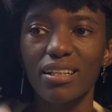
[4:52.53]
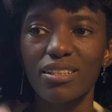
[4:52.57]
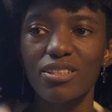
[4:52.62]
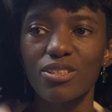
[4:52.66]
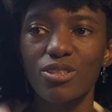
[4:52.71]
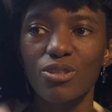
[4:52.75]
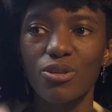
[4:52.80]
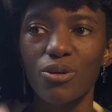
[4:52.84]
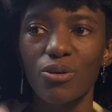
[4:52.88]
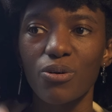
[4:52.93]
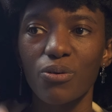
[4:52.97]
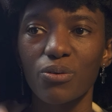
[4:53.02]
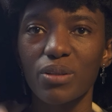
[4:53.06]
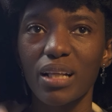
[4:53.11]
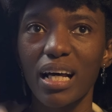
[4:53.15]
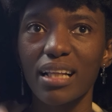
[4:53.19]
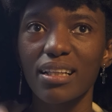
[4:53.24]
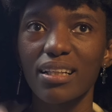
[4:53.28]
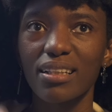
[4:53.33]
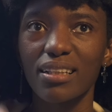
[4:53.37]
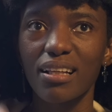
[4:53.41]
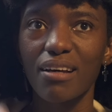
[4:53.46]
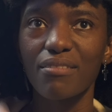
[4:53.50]
So I
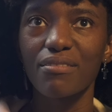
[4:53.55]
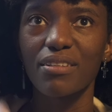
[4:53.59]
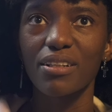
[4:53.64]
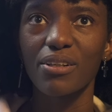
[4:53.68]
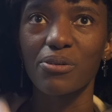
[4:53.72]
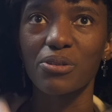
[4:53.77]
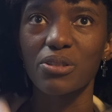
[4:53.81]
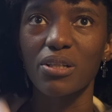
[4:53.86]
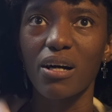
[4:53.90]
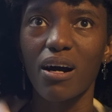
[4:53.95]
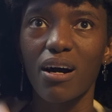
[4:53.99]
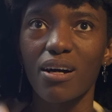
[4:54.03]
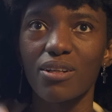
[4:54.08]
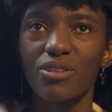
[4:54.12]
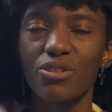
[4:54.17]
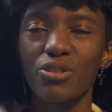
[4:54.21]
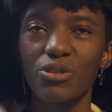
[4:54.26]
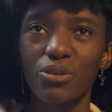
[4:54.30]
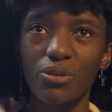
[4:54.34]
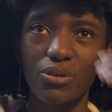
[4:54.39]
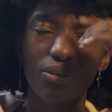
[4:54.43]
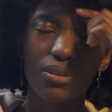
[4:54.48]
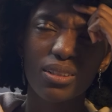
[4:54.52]
think that video is gone
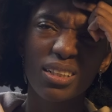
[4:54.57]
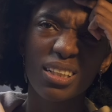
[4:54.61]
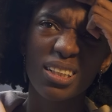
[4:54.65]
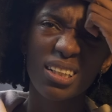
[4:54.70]
too,